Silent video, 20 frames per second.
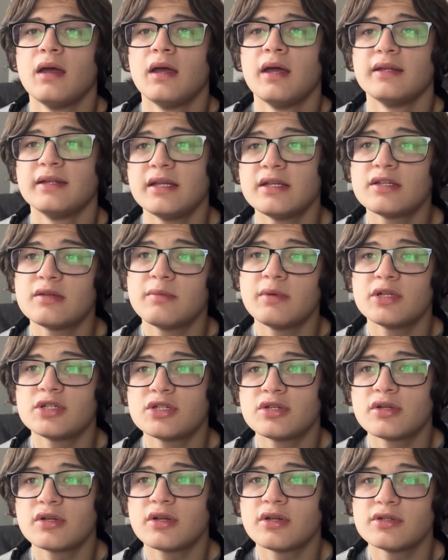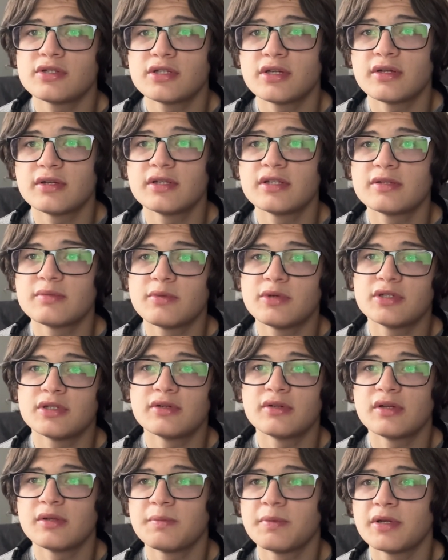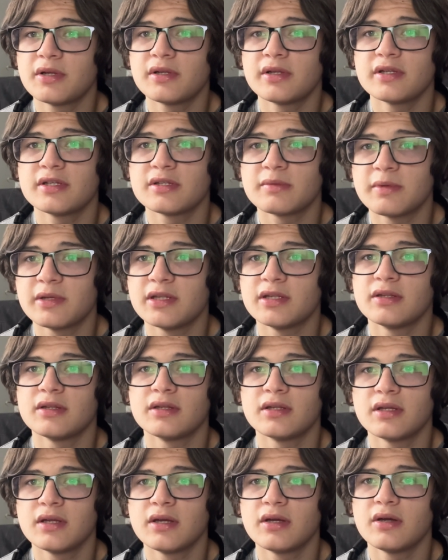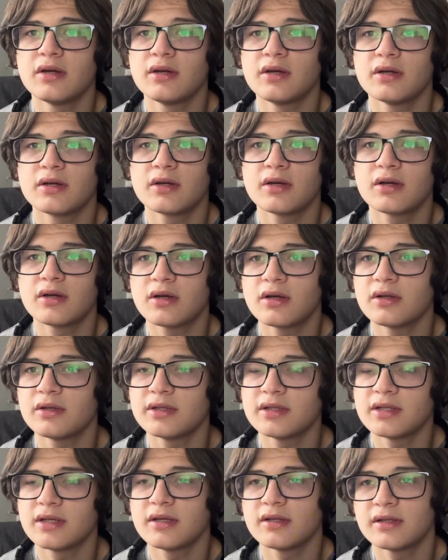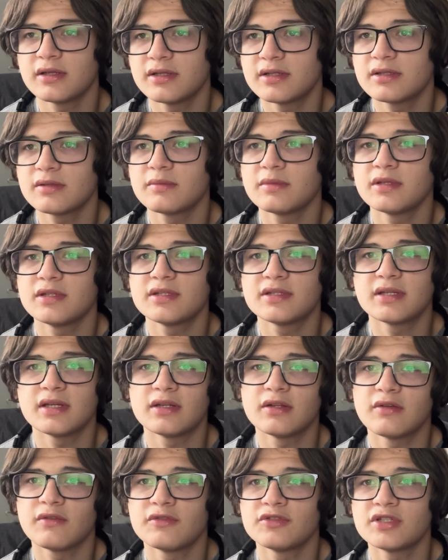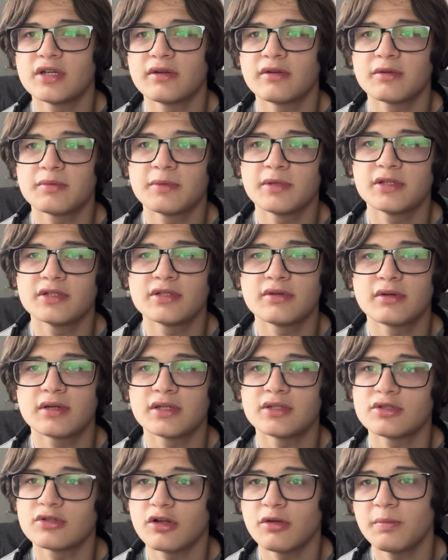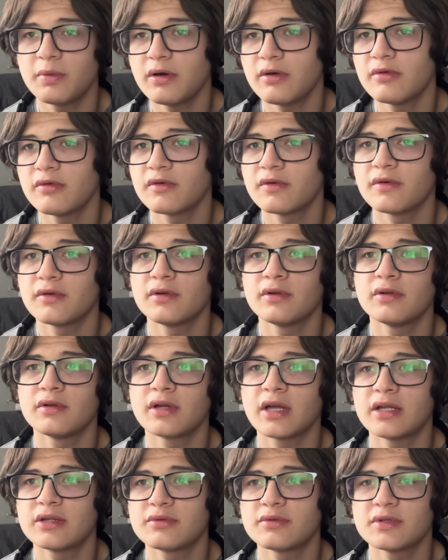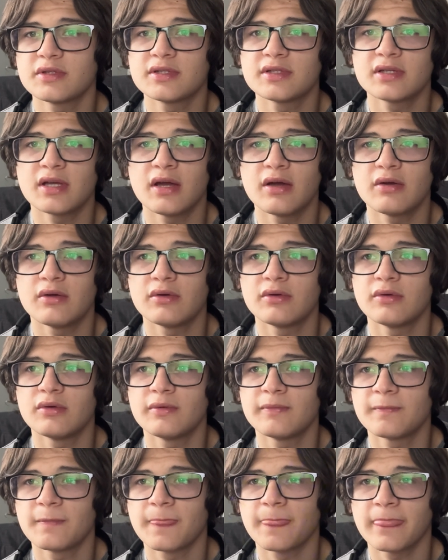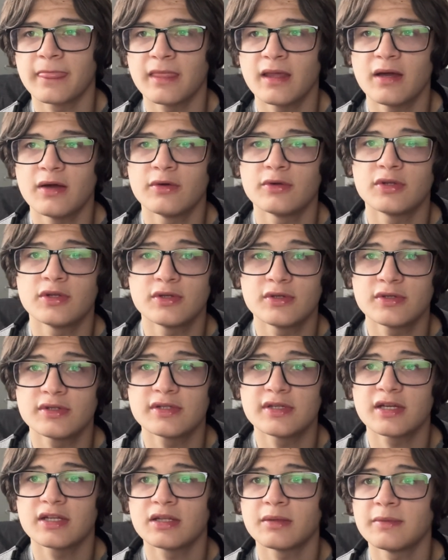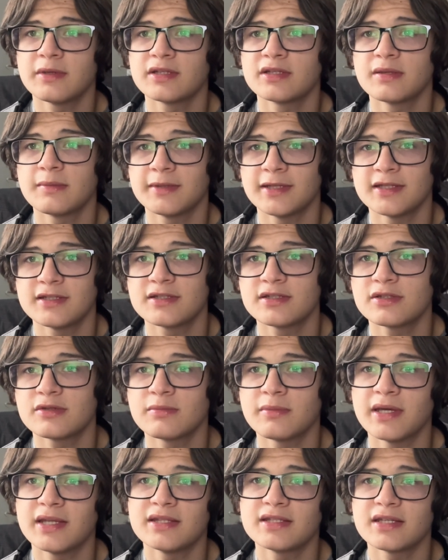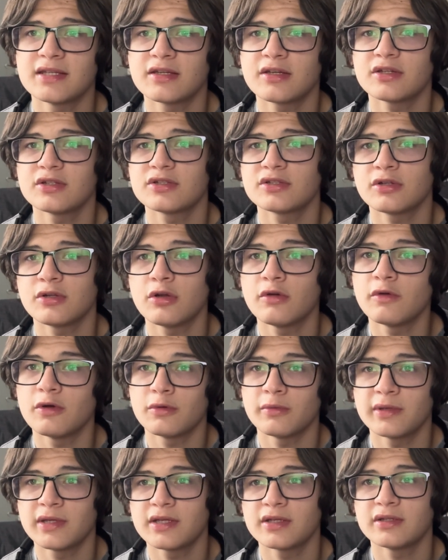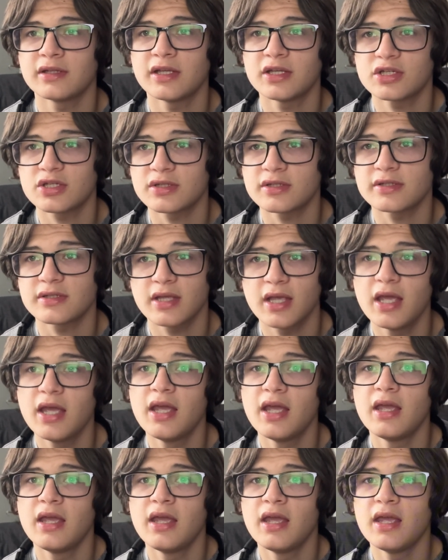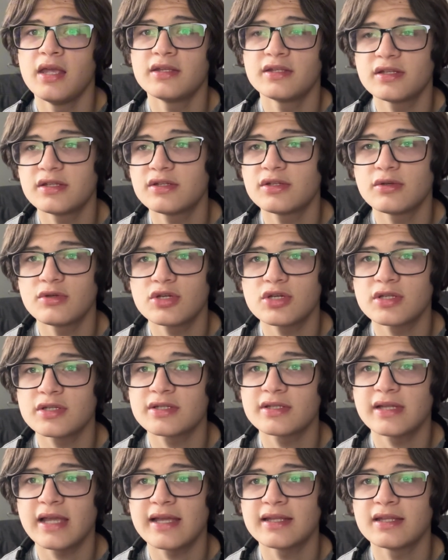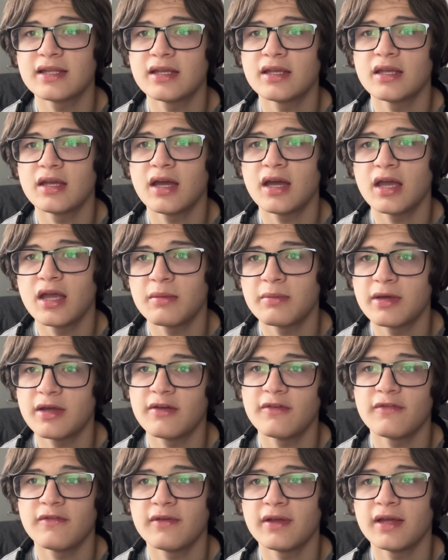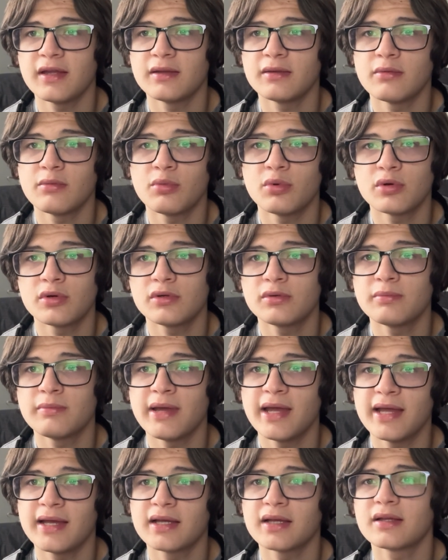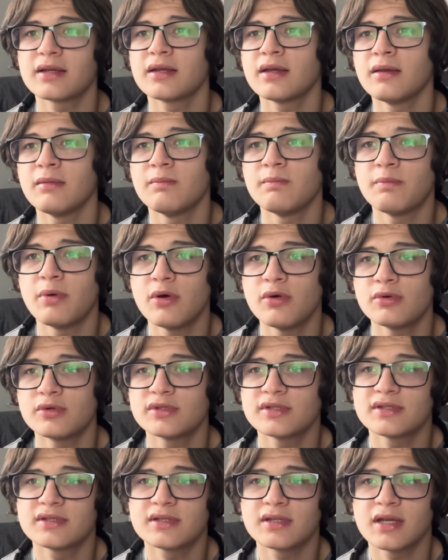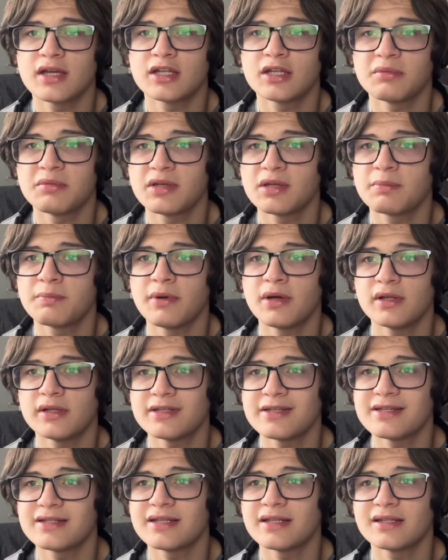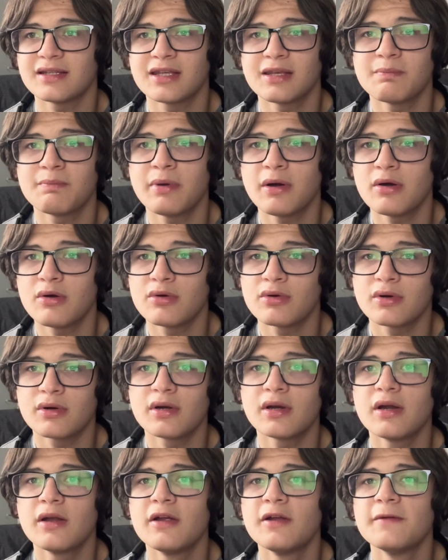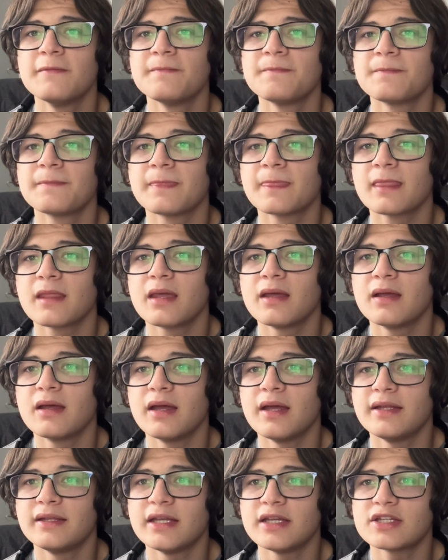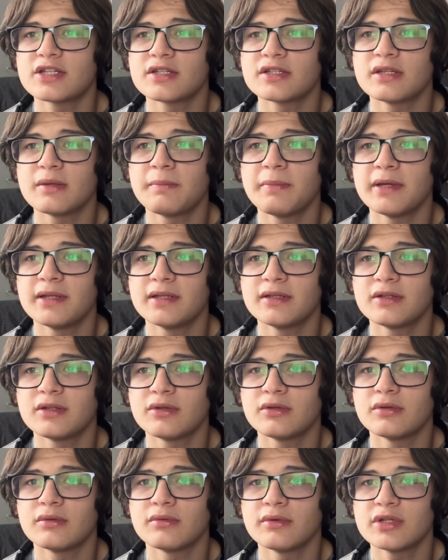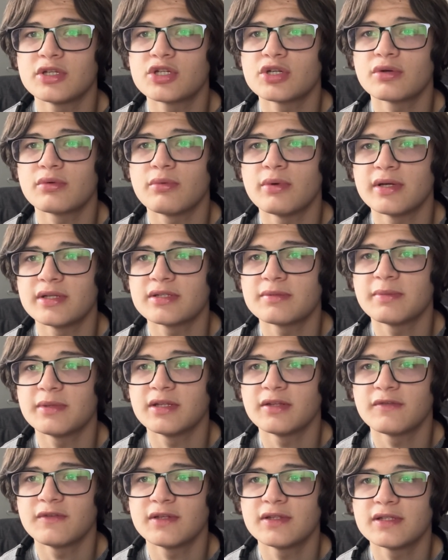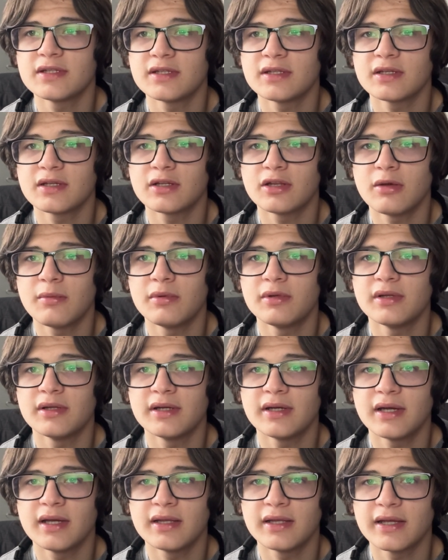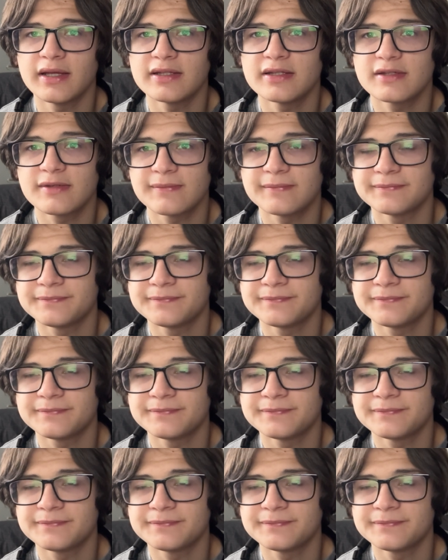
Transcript: Another major concern is modern imperialism and neo-colonialism. Instead of direct military control, powerful countries now use economic dominance to maintain control over weaker nations. Institutions like the IMF and World Bank impose economic policies that keep power a nation dependent on richer ones, benefiting global elites.